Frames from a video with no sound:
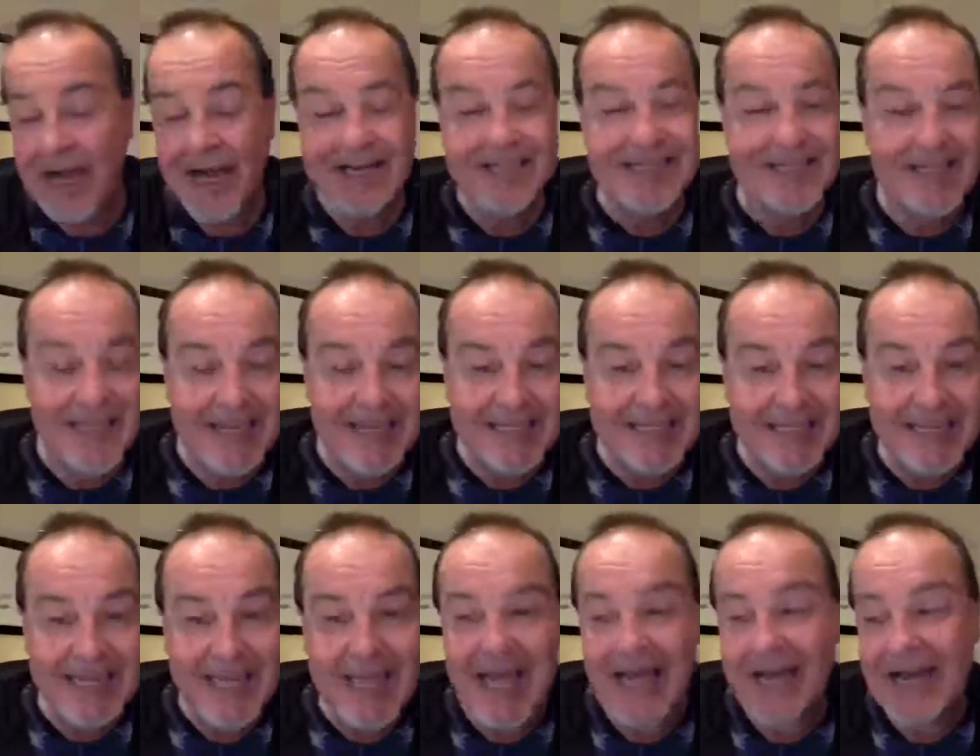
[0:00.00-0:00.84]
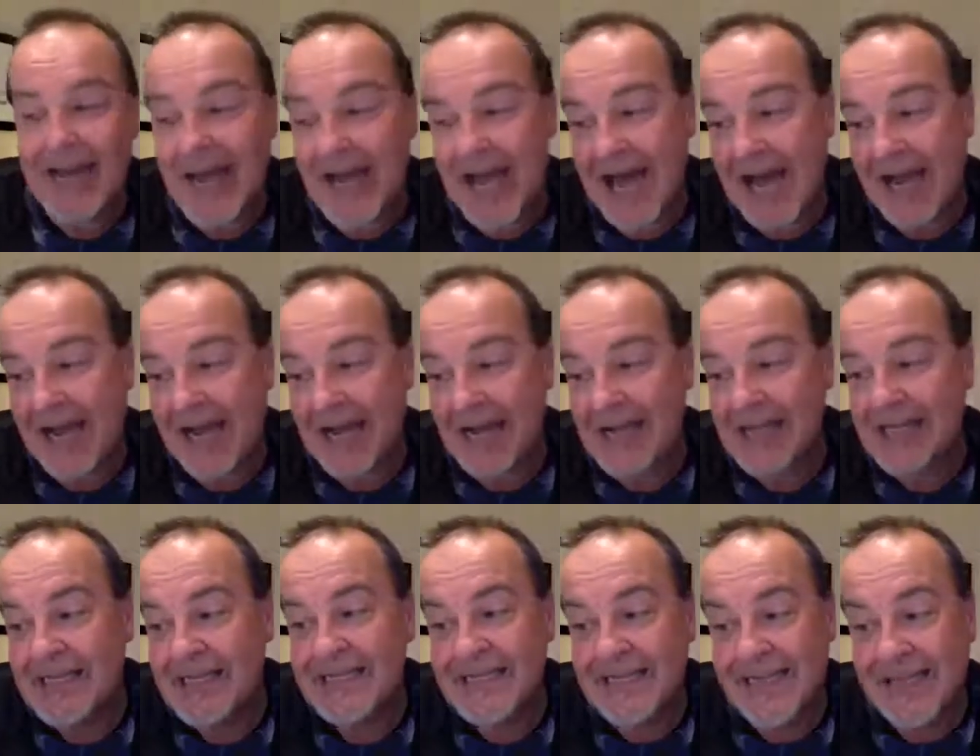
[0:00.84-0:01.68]
As Leslie and I
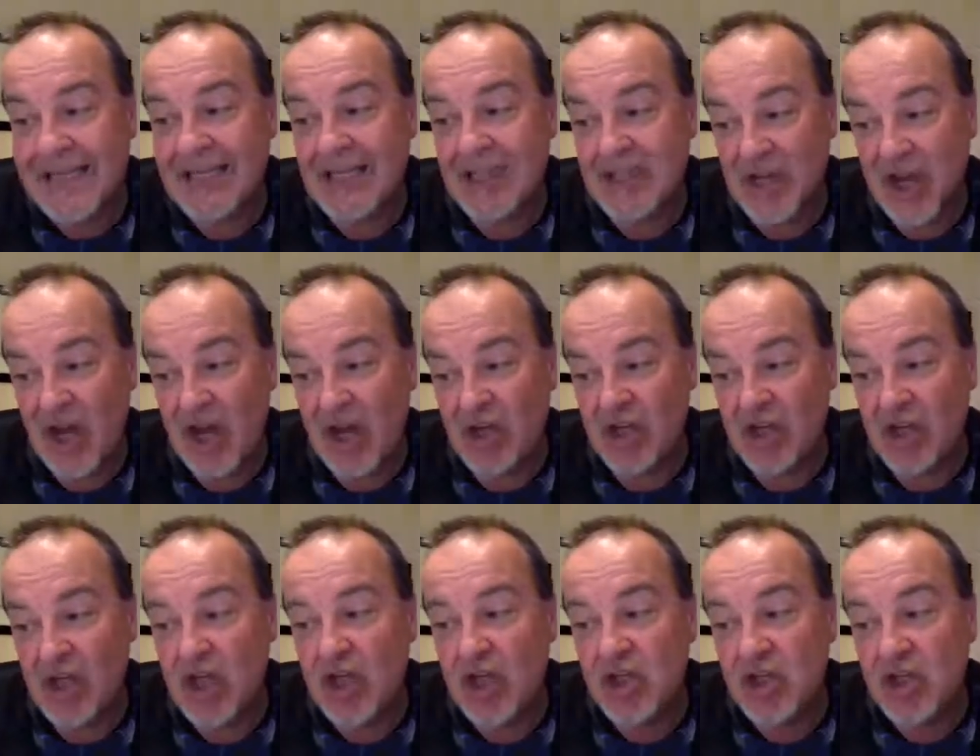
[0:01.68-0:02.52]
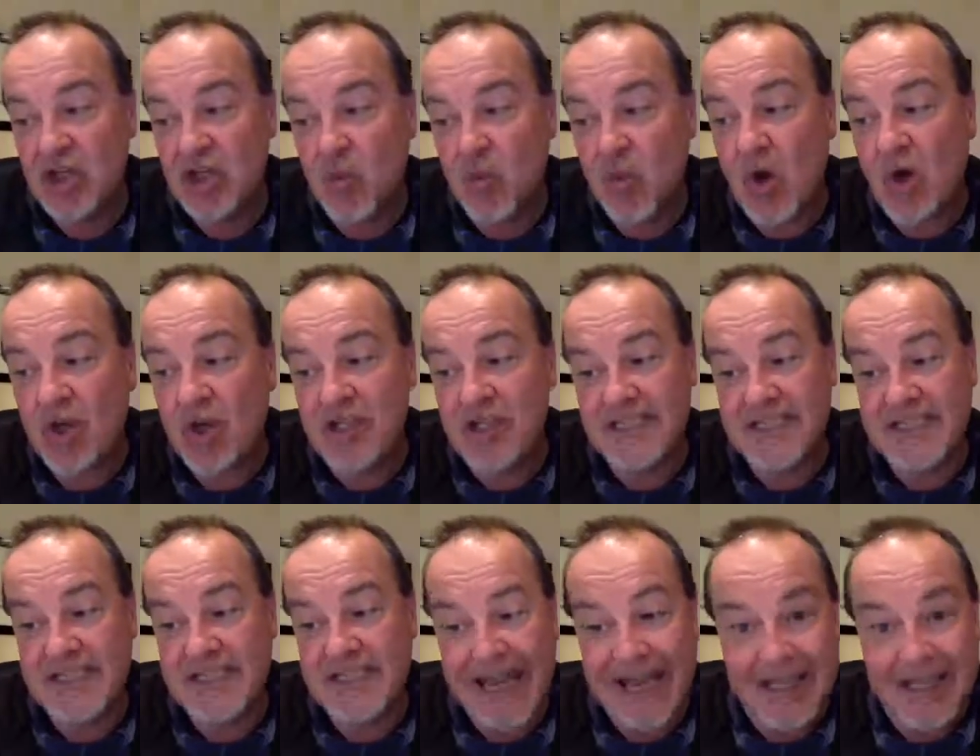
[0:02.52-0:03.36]
settled down to
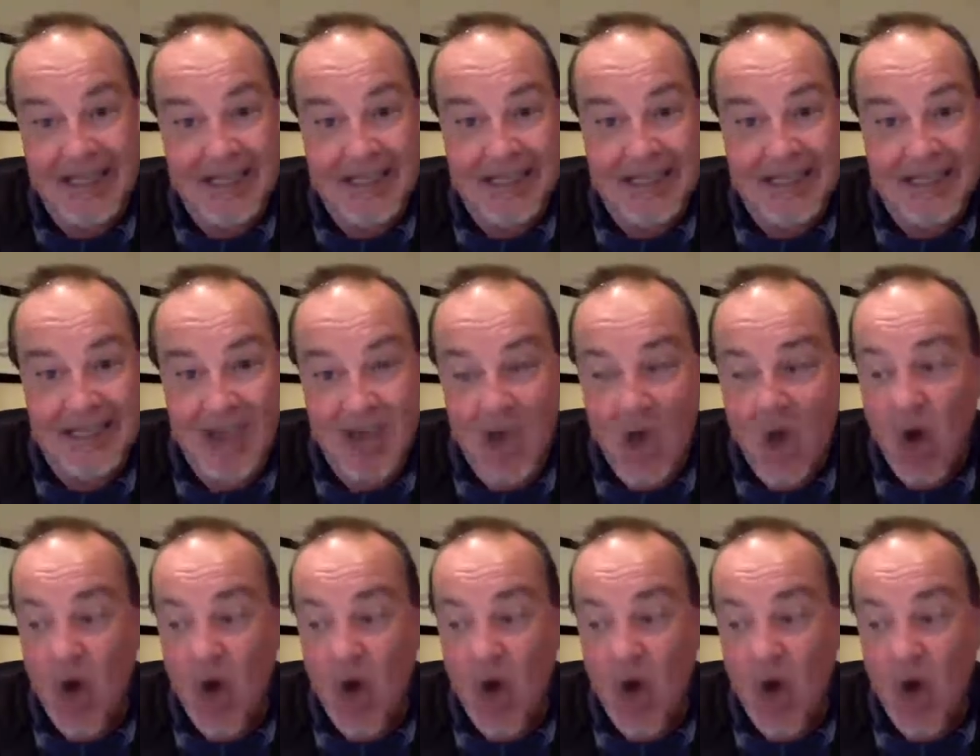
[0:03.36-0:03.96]
watch Dallas